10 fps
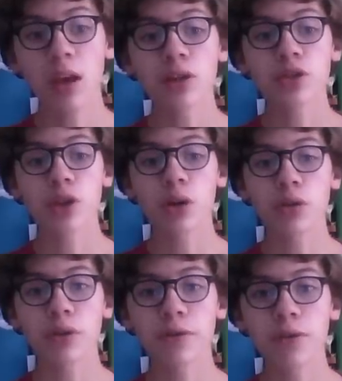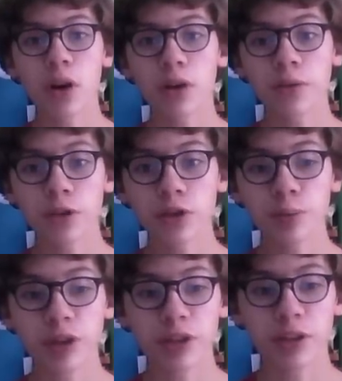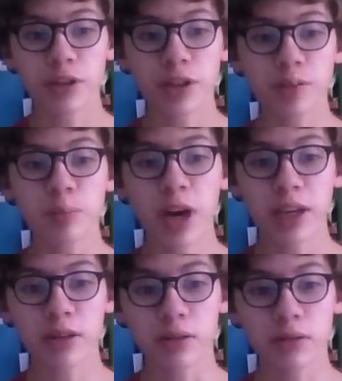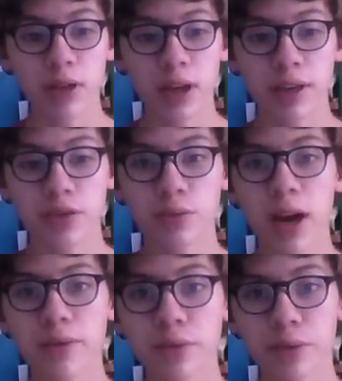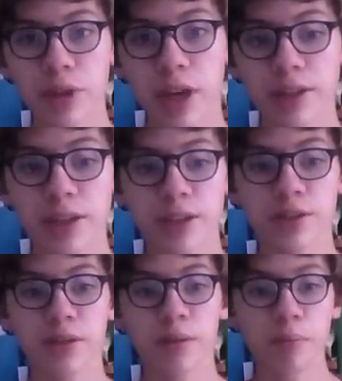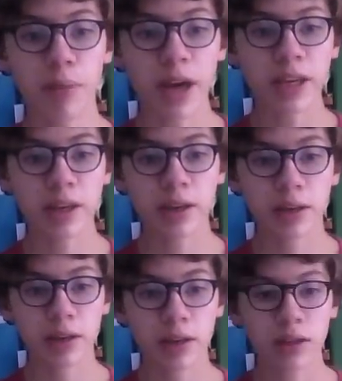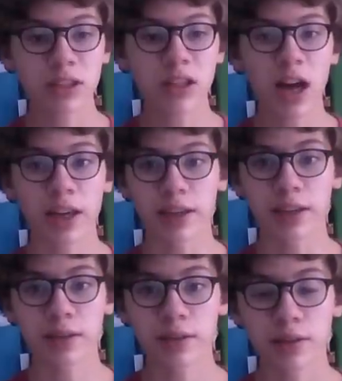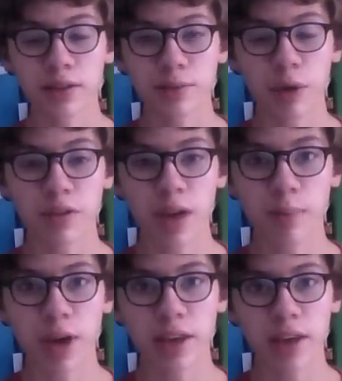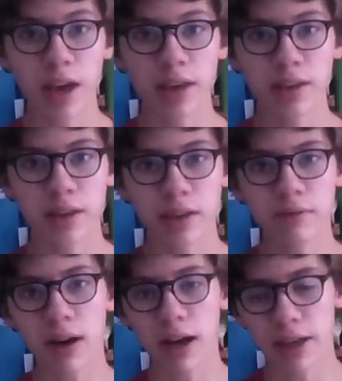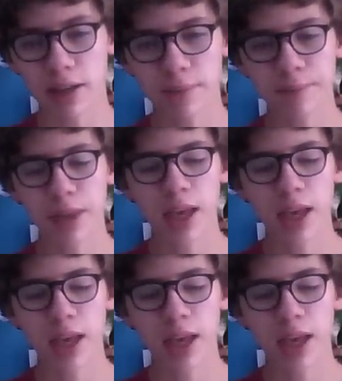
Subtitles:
So our first male knitter is Michael, and his Ravelry ID is Mike Lion, spelled M-I-K-E Lion.